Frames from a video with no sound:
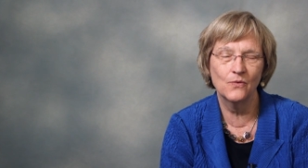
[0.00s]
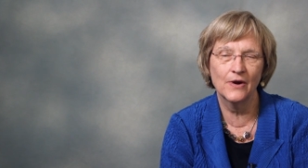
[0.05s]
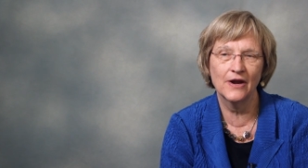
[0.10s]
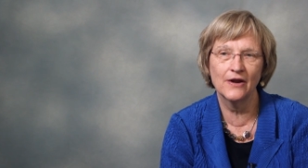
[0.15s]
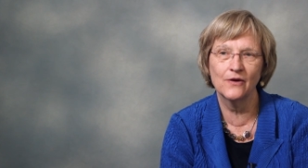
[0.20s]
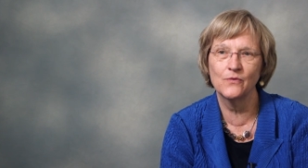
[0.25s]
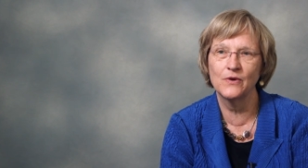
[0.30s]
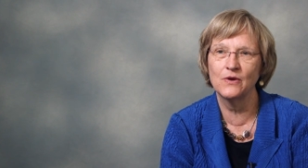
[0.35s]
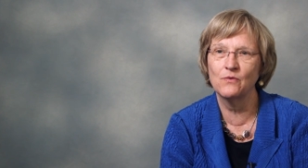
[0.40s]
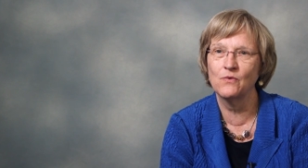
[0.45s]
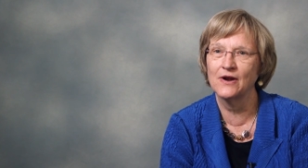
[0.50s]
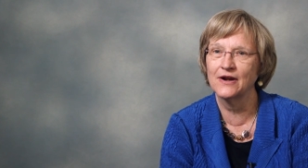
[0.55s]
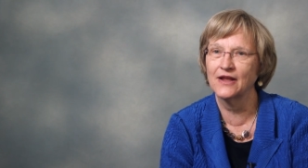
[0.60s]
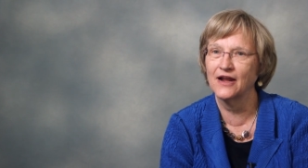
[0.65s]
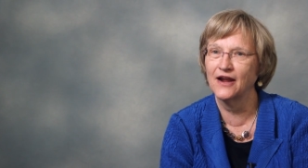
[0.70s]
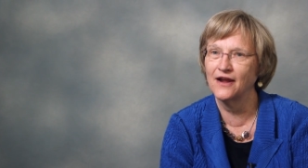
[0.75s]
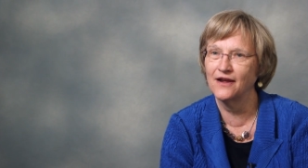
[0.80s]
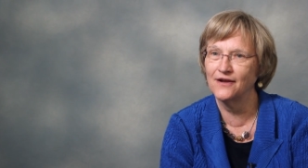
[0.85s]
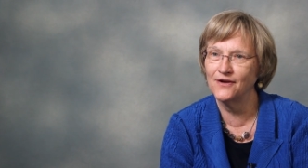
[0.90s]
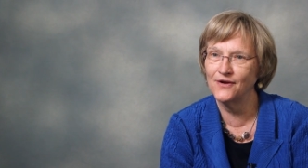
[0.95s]
Where do we want
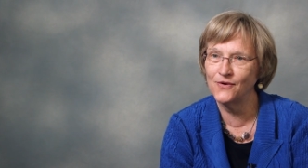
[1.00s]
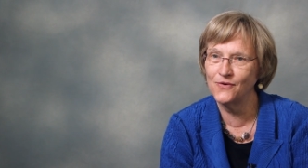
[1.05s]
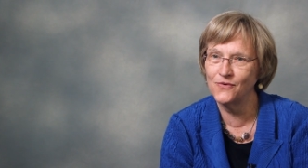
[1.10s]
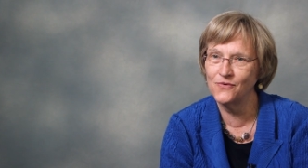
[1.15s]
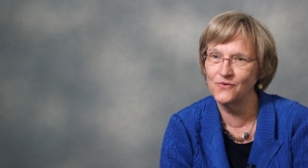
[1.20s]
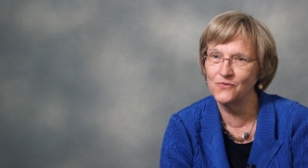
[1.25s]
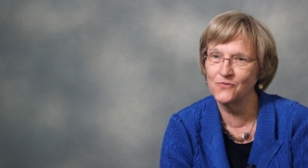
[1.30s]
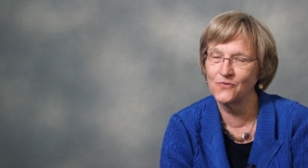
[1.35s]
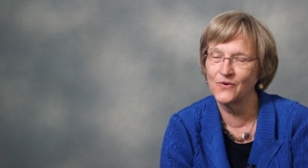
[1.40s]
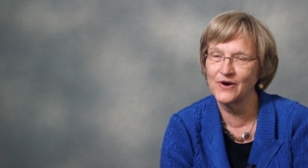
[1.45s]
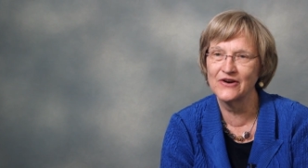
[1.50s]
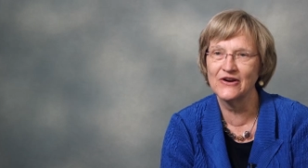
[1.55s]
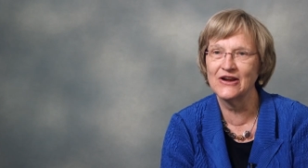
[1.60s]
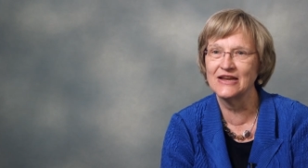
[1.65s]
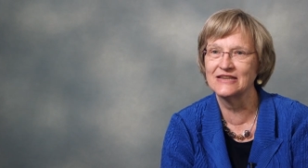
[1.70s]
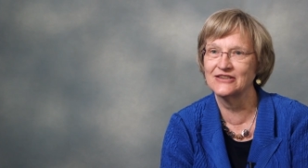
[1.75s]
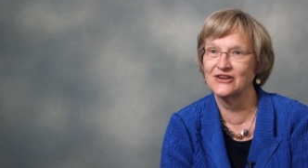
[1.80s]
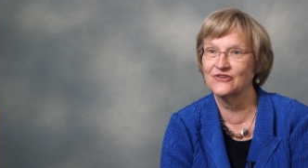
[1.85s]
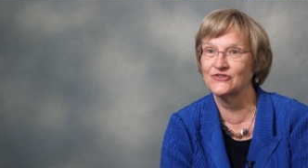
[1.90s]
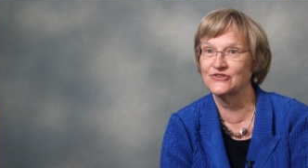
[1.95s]
to go? Where
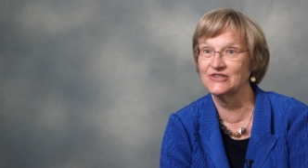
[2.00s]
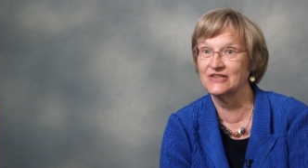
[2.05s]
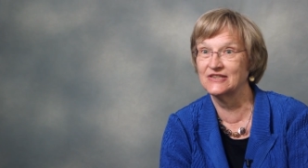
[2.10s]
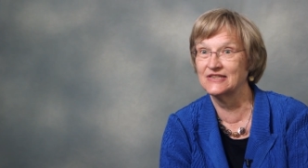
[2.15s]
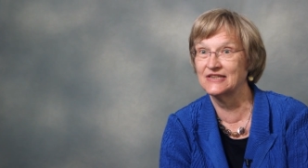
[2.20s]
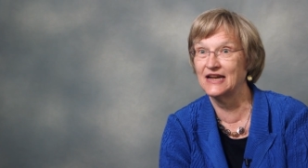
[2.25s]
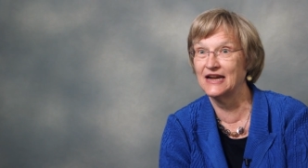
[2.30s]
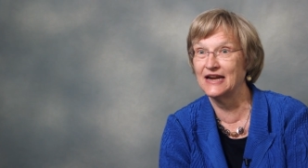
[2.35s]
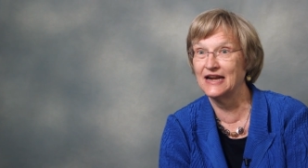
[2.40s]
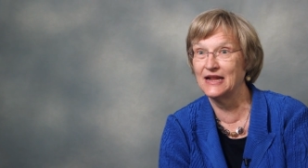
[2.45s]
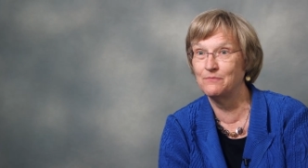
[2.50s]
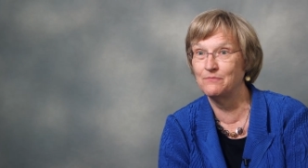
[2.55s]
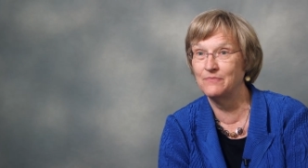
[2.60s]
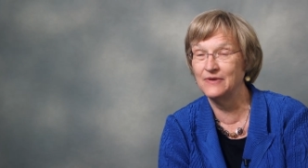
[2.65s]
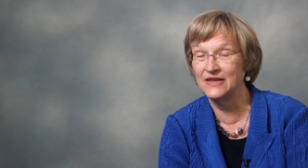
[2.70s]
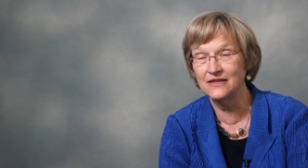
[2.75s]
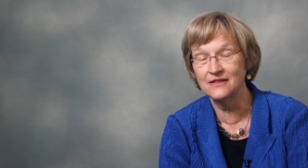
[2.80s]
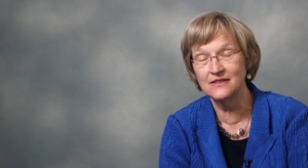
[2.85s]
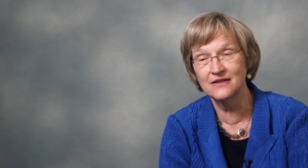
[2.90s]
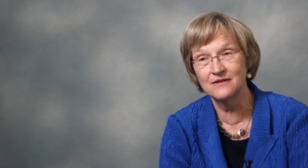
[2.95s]
has our society
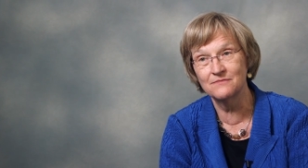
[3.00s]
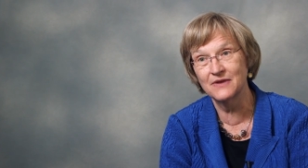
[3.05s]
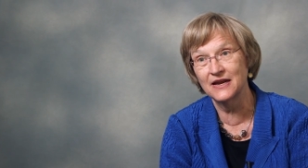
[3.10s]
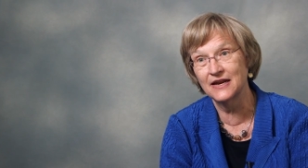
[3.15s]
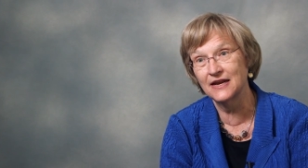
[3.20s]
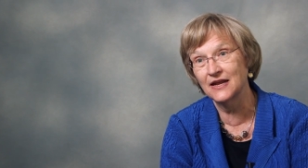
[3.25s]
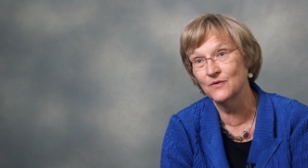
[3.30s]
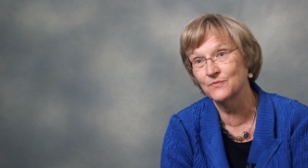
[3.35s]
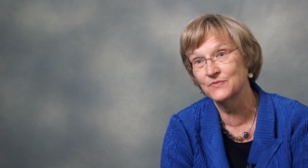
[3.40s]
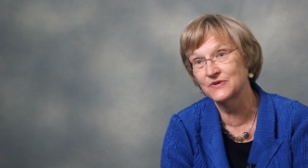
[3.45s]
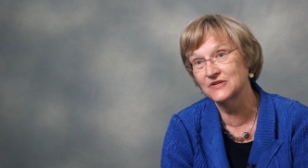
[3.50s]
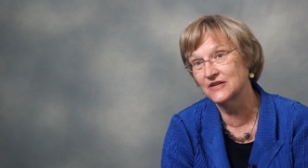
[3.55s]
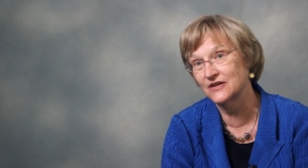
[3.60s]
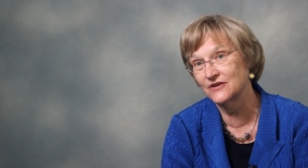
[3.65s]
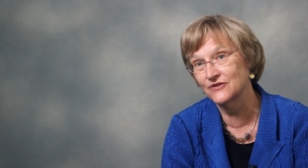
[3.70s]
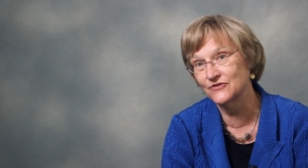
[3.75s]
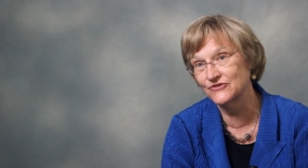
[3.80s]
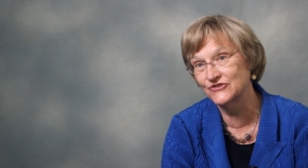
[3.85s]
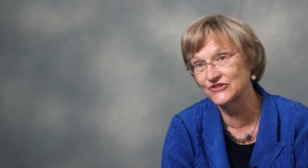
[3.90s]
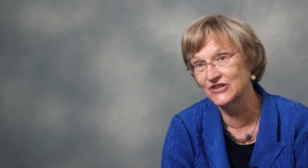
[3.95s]
been that might help us
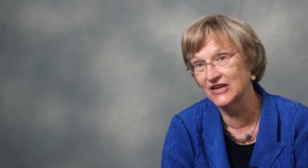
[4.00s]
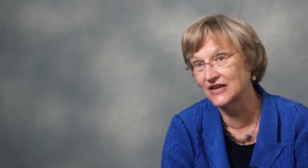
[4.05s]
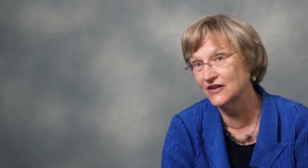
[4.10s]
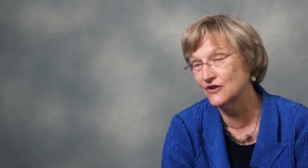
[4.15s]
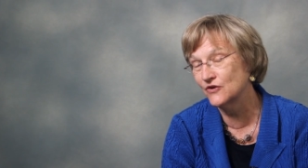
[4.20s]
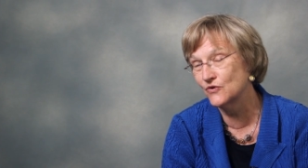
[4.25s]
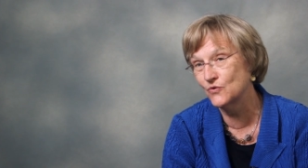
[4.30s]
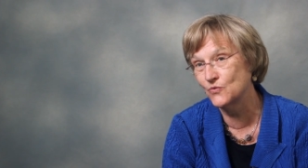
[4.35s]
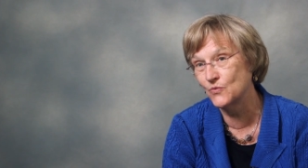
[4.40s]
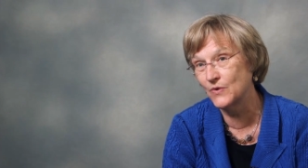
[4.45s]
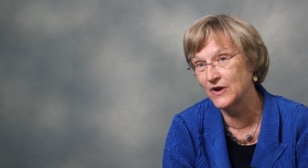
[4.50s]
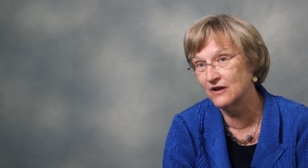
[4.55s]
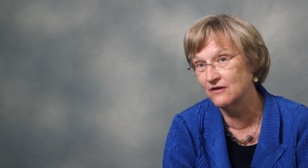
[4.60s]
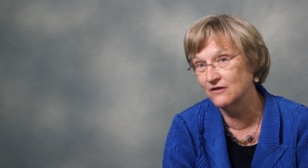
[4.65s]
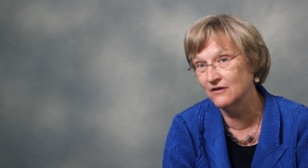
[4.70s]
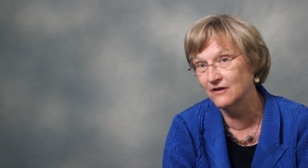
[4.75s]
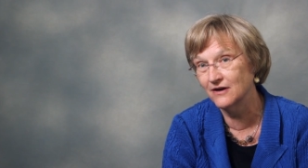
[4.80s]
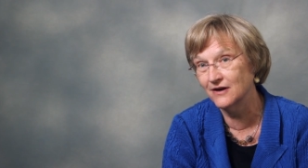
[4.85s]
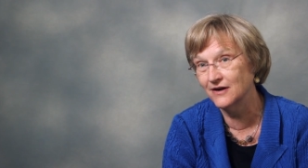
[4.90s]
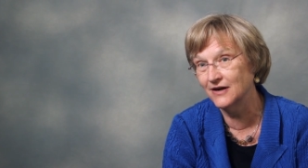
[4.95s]
understand who we
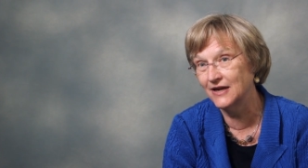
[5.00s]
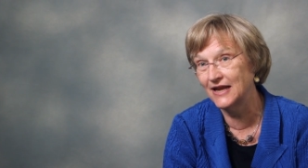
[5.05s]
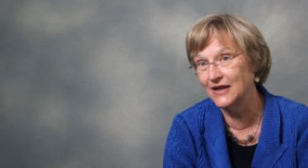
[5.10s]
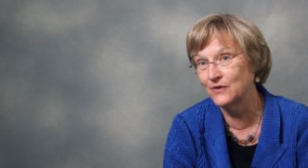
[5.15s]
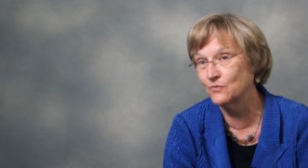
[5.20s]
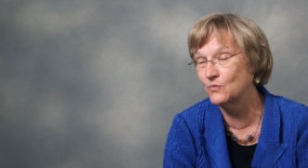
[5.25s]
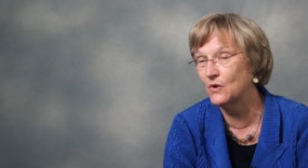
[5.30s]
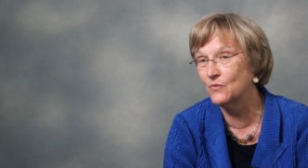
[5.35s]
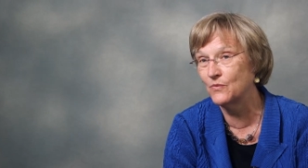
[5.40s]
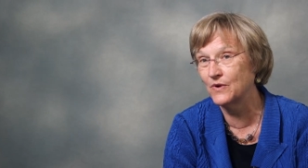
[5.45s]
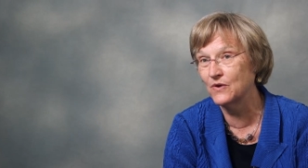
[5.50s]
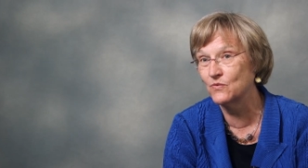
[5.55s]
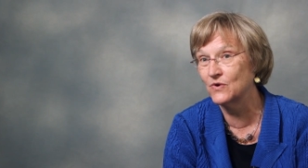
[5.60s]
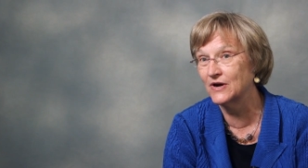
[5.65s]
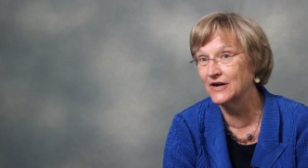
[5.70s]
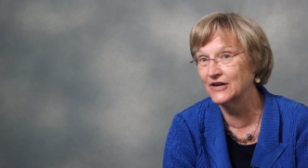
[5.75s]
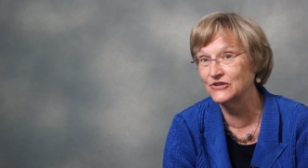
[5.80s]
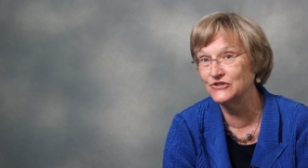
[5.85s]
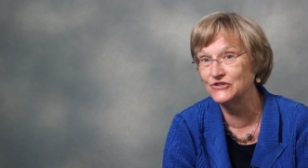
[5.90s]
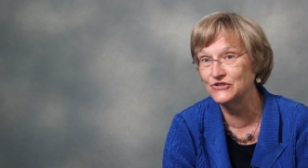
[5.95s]
are and what we
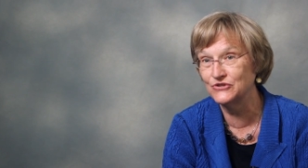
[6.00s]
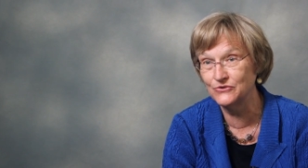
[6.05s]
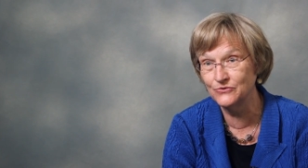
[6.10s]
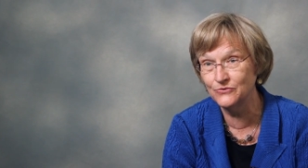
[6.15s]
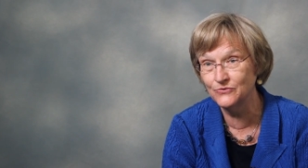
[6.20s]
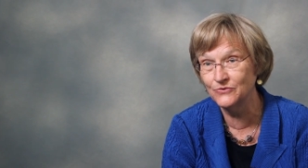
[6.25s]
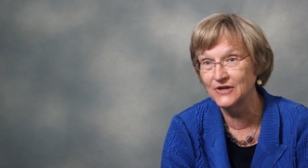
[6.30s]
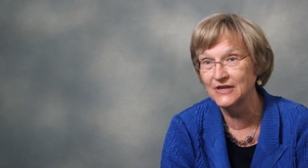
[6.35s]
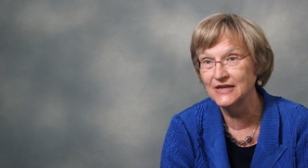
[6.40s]
want to do?